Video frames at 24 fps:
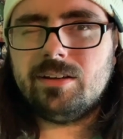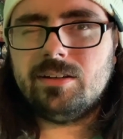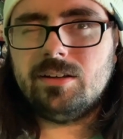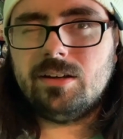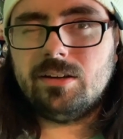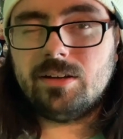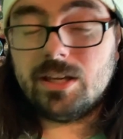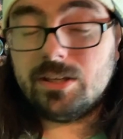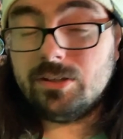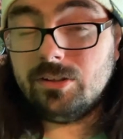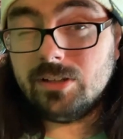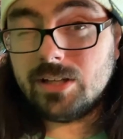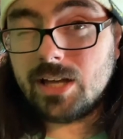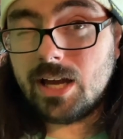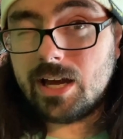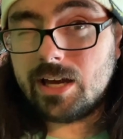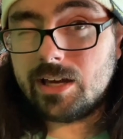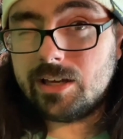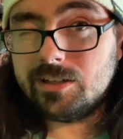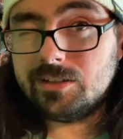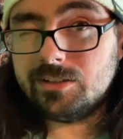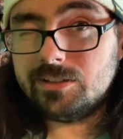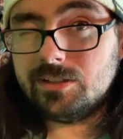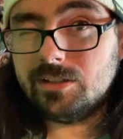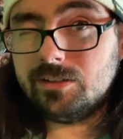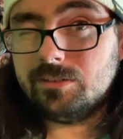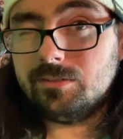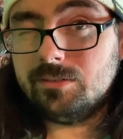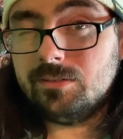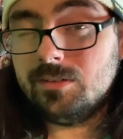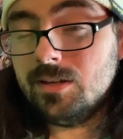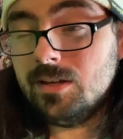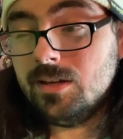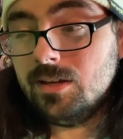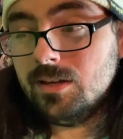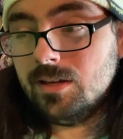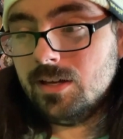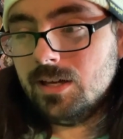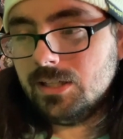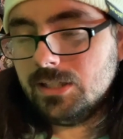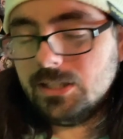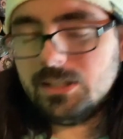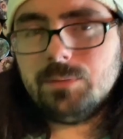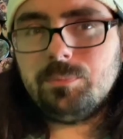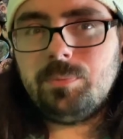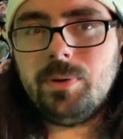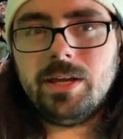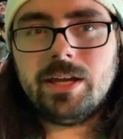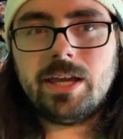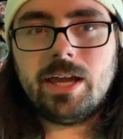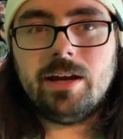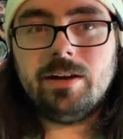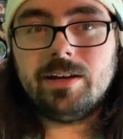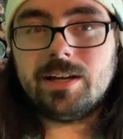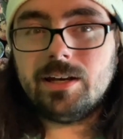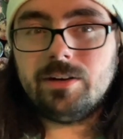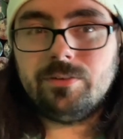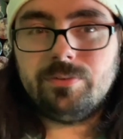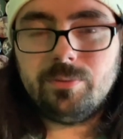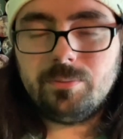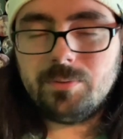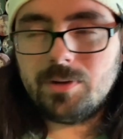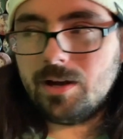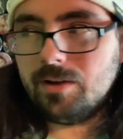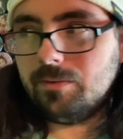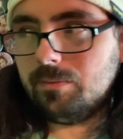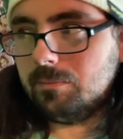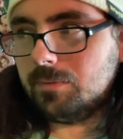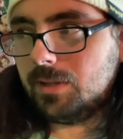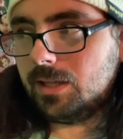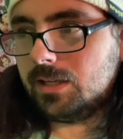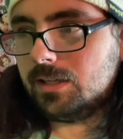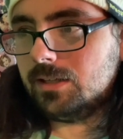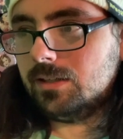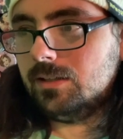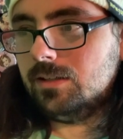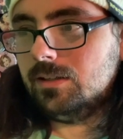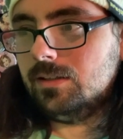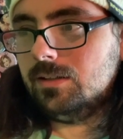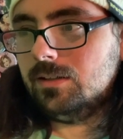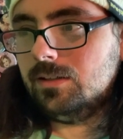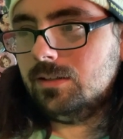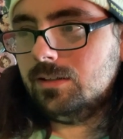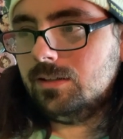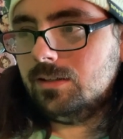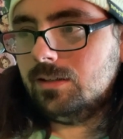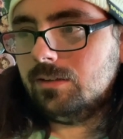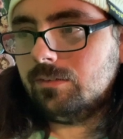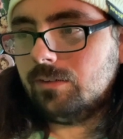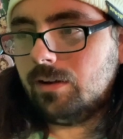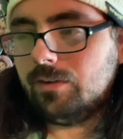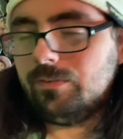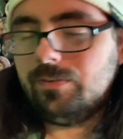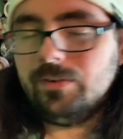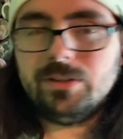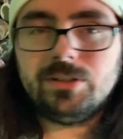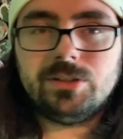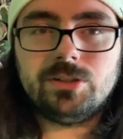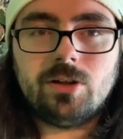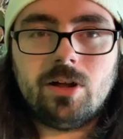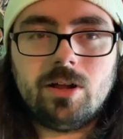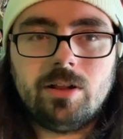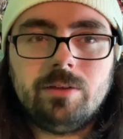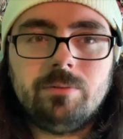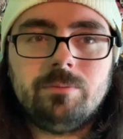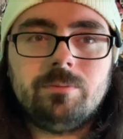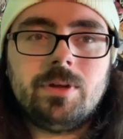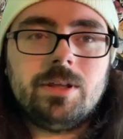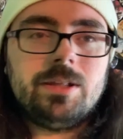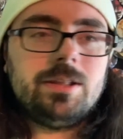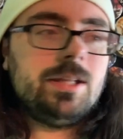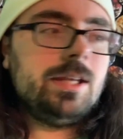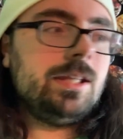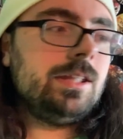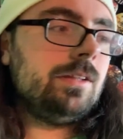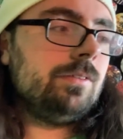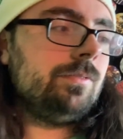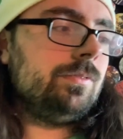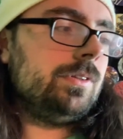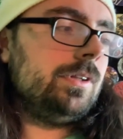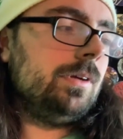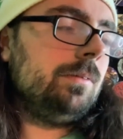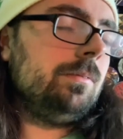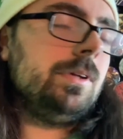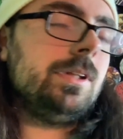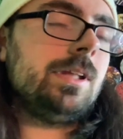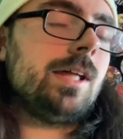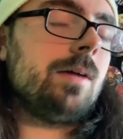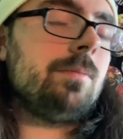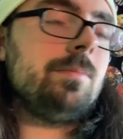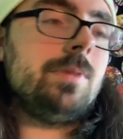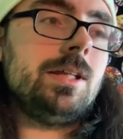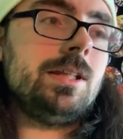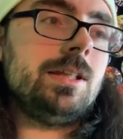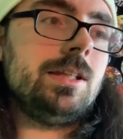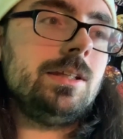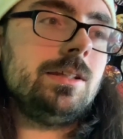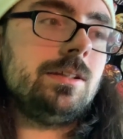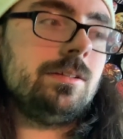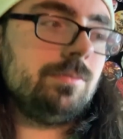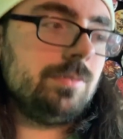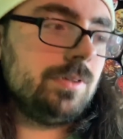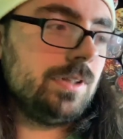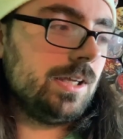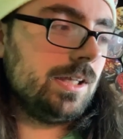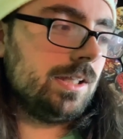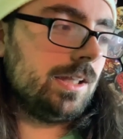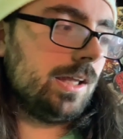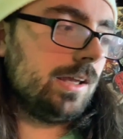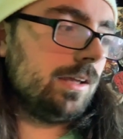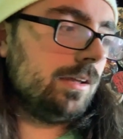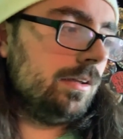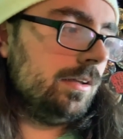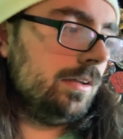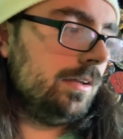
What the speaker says: Okay, you're a guy. So, just the pink hair kind of threw me off. I'm like, when I first saw him in this, for some reason, I immediately was thinking, like,